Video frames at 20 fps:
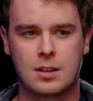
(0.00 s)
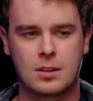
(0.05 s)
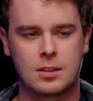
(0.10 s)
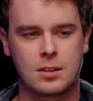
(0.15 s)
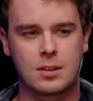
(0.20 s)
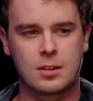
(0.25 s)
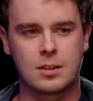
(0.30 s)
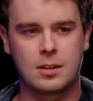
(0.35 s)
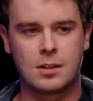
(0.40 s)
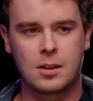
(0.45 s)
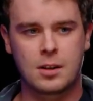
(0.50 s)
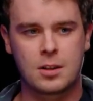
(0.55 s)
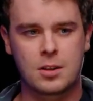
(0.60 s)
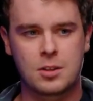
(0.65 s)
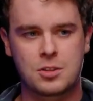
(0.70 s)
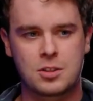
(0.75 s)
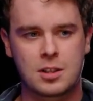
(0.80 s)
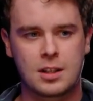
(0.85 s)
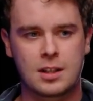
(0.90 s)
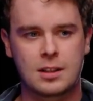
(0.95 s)
harder and harder
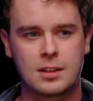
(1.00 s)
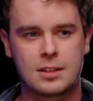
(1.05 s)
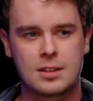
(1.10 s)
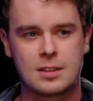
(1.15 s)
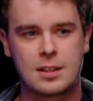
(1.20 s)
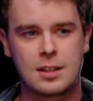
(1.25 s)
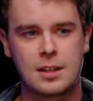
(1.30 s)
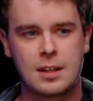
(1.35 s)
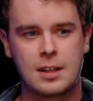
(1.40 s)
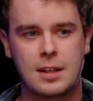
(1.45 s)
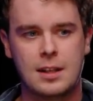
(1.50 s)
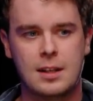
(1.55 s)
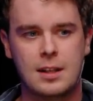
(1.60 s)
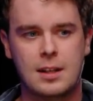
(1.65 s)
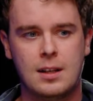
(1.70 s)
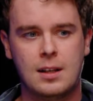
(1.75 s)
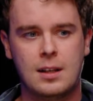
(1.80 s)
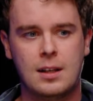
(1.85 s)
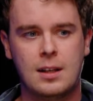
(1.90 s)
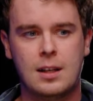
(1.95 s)
drugs
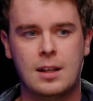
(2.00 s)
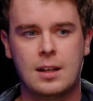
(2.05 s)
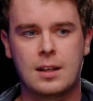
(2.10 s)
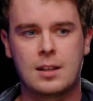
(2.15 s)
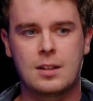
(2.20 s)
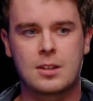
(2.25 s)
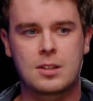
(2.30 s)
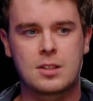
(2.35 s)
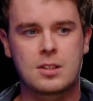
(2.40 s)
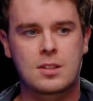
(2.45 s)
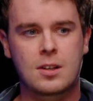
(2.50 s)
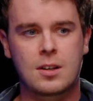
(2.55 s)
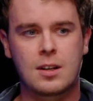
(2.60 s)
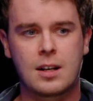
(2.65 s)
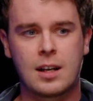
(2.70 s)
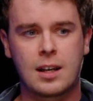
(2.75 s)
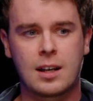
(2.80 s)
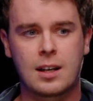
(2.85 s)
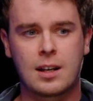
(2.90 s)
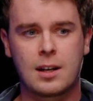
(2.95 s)
and just
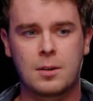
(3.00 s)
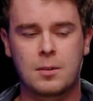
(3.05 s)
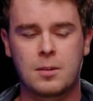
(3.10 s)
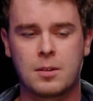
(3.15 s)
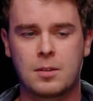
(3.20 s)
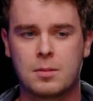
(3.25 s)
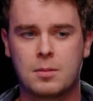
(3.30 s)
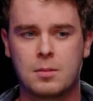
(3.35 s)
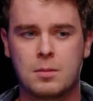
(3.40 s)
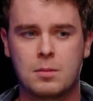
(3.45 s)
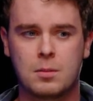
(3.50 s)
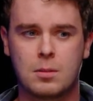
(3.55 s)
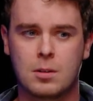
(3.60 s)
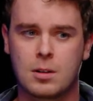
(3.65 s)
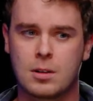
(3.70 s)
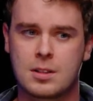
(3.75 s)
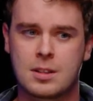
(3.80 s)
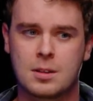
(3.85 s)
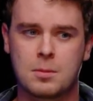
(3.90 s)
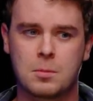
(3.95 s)
started hanging out with
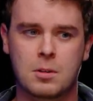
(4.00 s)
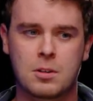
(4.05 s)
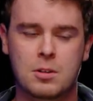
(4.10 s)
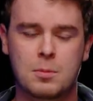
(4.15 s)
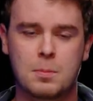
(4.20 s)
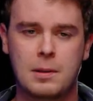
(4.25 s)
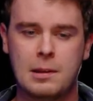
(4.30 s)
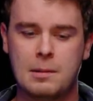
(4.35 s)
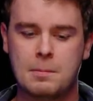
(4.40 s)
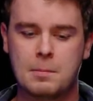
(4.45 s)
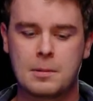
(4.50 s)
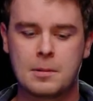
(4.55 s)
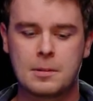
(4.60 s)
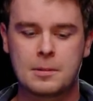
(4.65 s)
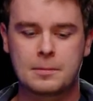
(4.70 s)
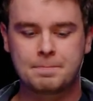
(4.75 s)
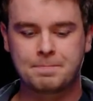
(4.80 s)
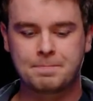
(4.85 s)
worse and worse people.